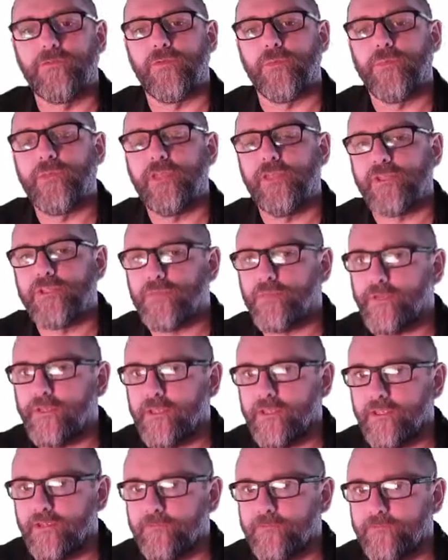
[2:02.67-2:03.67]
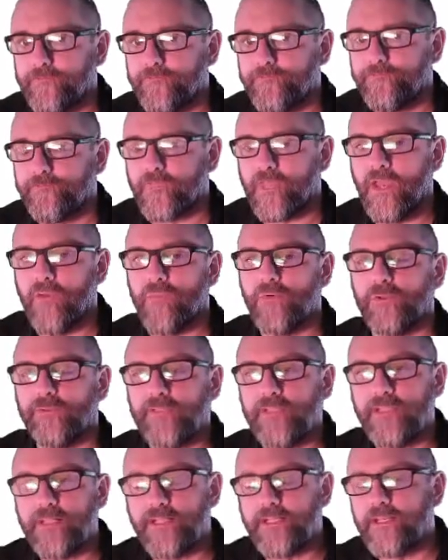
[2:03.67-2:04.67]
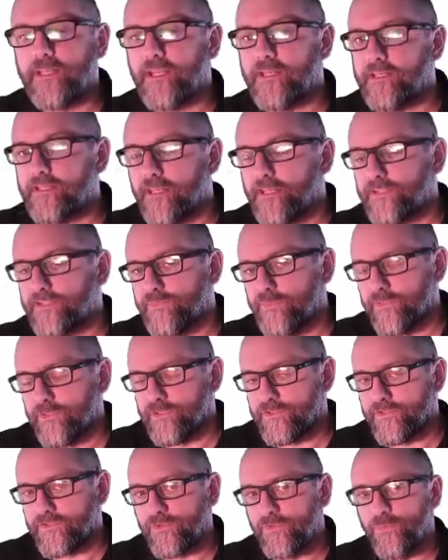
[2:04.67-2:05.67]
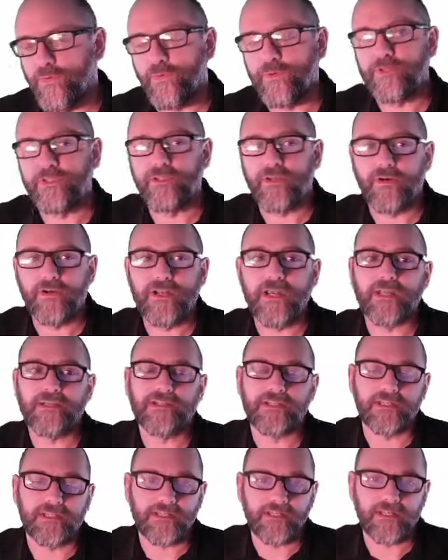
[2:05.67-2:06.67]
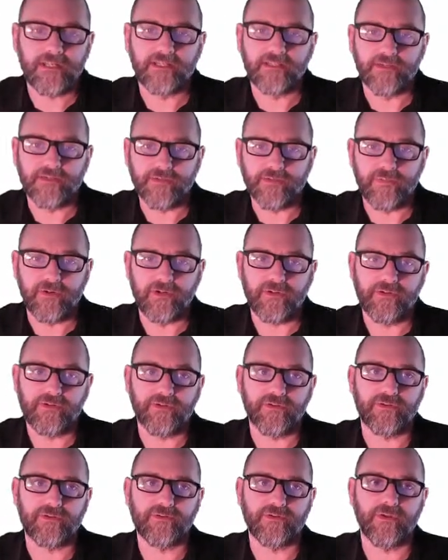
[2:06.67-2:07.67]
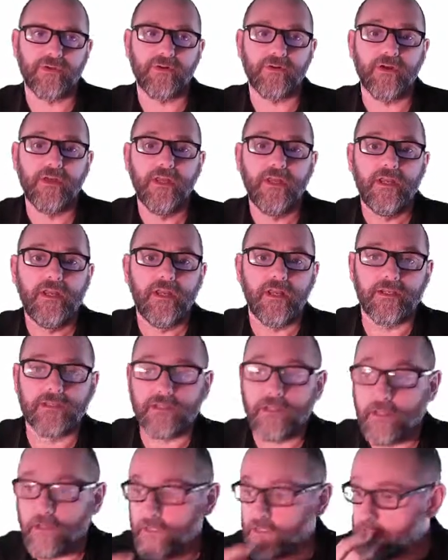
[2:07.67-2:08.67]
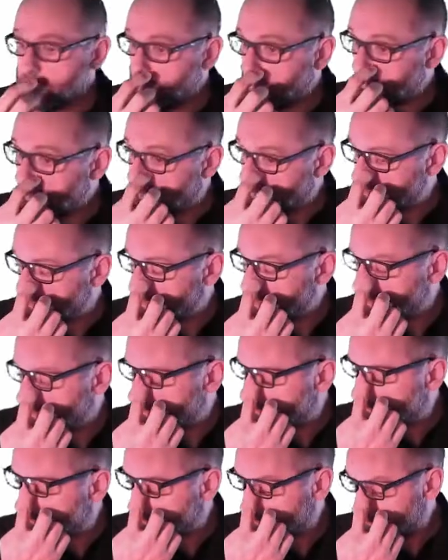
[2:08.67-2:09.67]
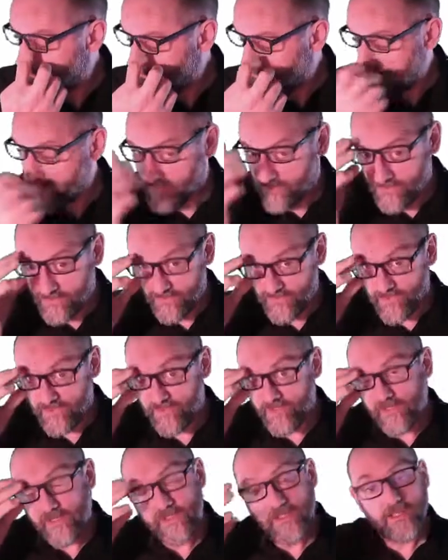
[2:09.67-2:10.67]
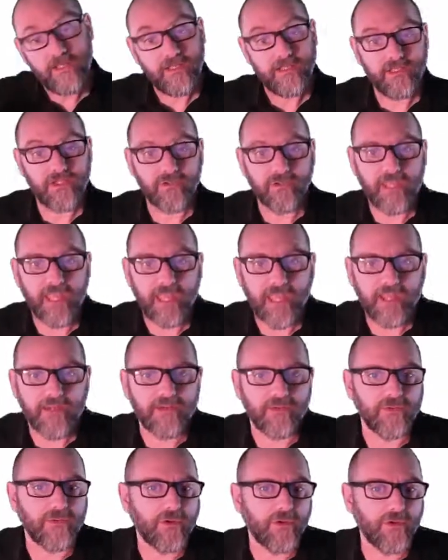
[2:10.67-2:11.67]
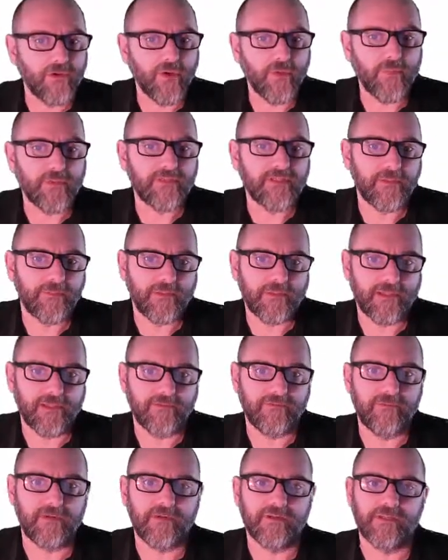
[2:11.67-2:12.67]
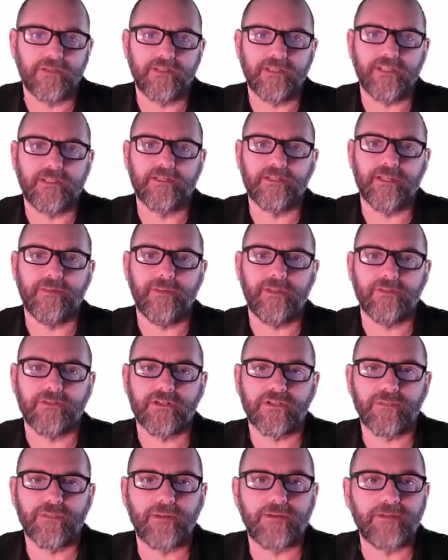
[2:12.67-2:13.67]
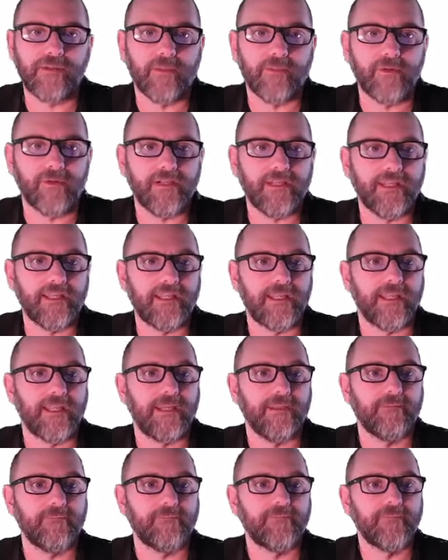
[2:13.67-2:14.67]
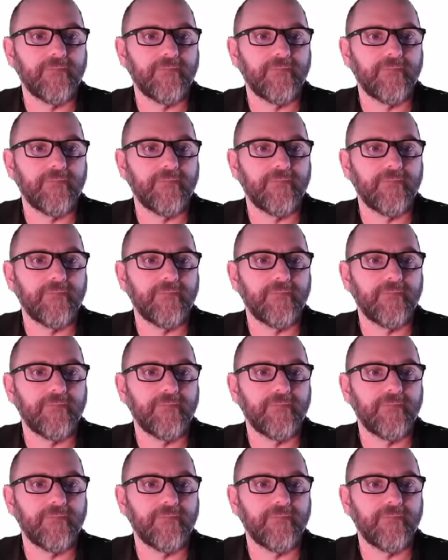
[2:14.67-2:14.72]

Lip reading: PHP, and we'll need it again next module, but we don't actually need it this module. So as long as you promise not to get too used to it, you could open something like functions.html just by double clicking it.